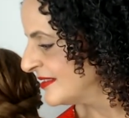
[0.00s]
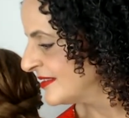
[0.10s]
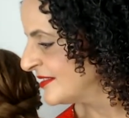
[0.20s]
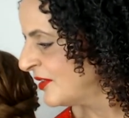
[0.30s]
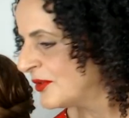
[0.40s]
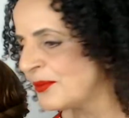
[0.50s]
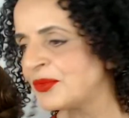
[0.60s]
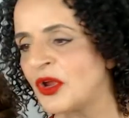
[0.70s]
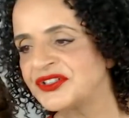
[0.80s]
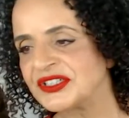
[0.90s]
So
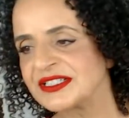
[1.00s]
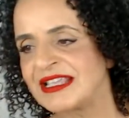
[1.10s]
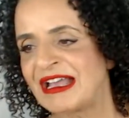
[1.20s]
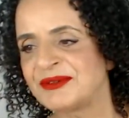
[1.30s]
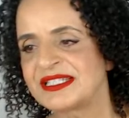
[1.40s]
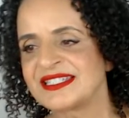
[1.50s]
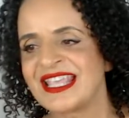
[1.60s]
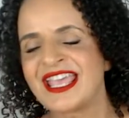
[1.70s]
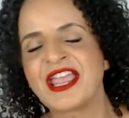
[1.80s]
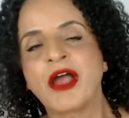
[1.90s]
products, I would
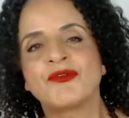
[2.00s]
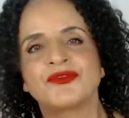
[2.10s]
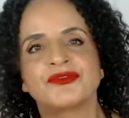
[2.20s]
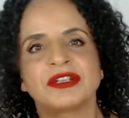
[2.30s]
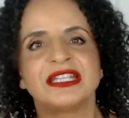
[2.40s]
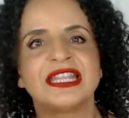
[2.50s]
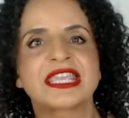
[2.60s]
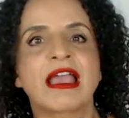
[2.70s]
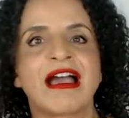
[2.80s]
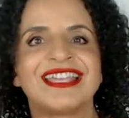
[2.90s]
say, are really
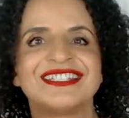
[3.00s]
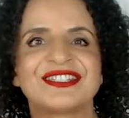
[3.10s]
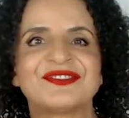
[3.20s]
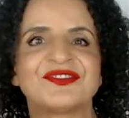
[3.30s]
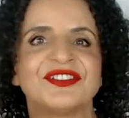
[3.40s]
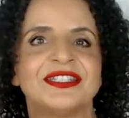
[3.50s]
kind of